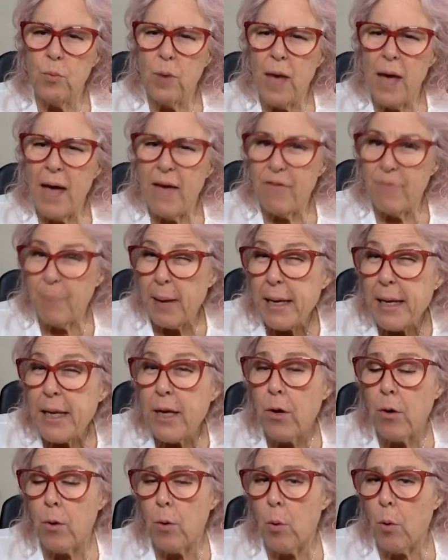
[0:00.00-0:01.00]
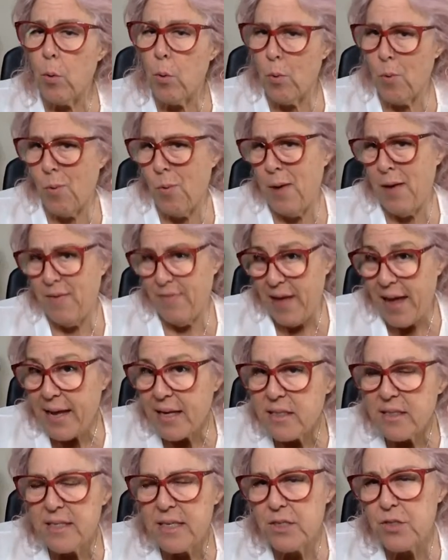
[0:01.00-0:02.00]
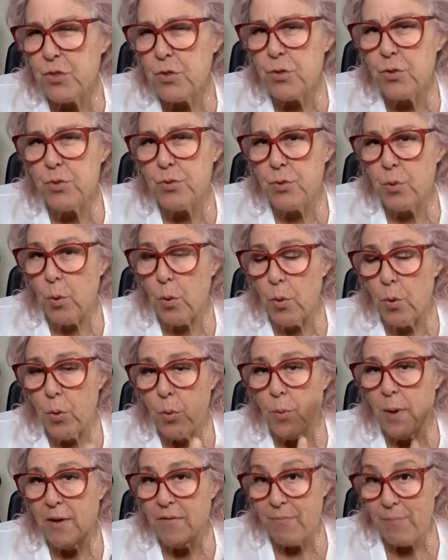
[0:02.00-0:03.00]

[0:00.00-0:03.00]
have been here, or who have ancestors, or who have